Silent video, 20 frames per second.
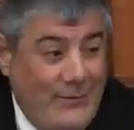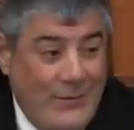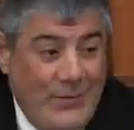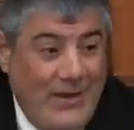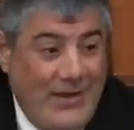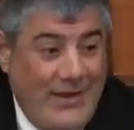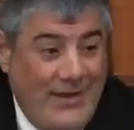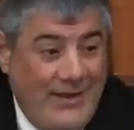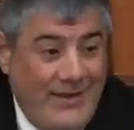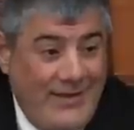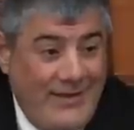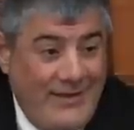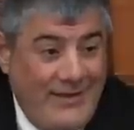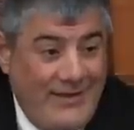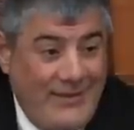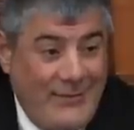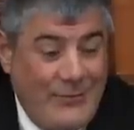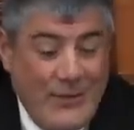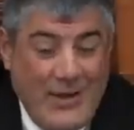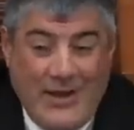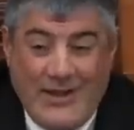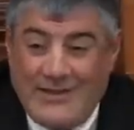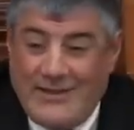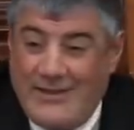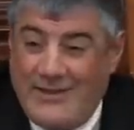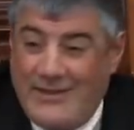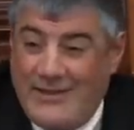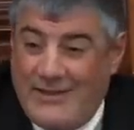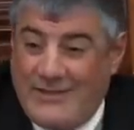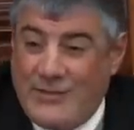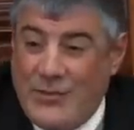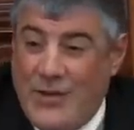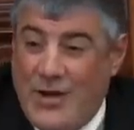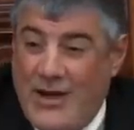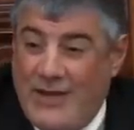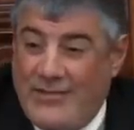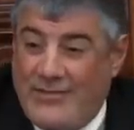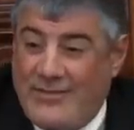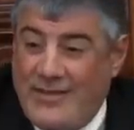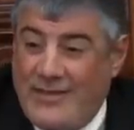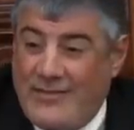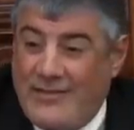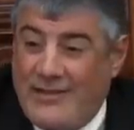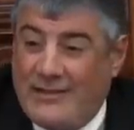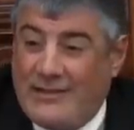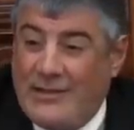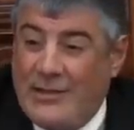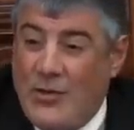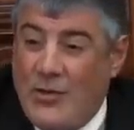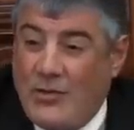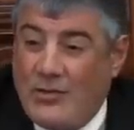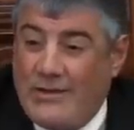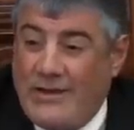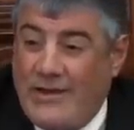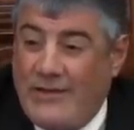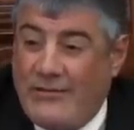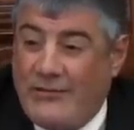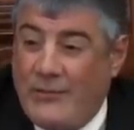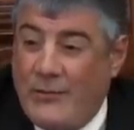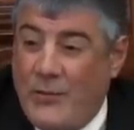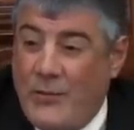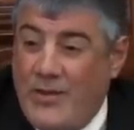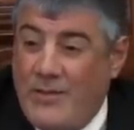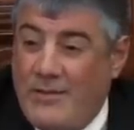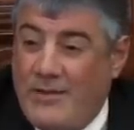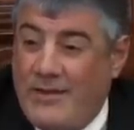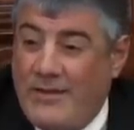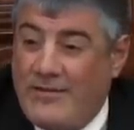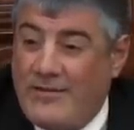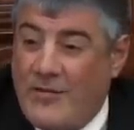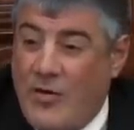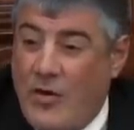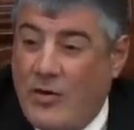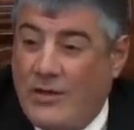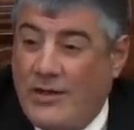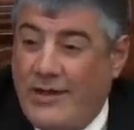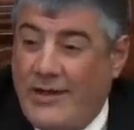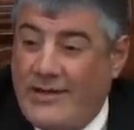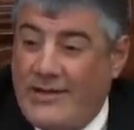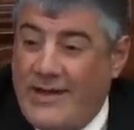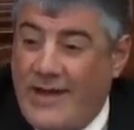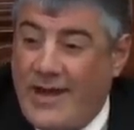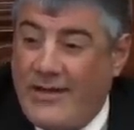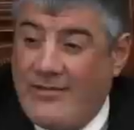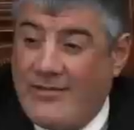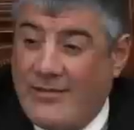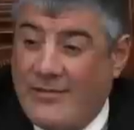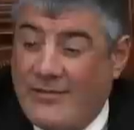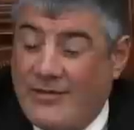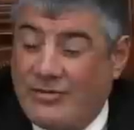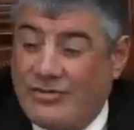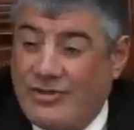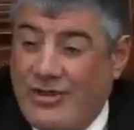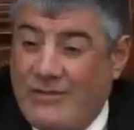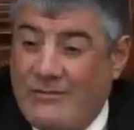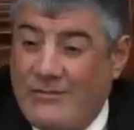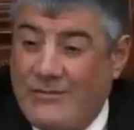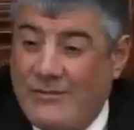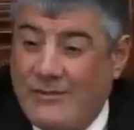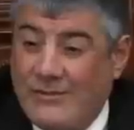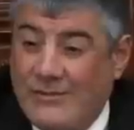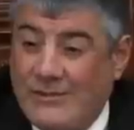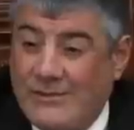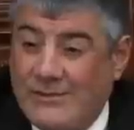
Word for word: Where? Where in the Torah it says that long nails for women, it's ugly in the eyes of Hashem?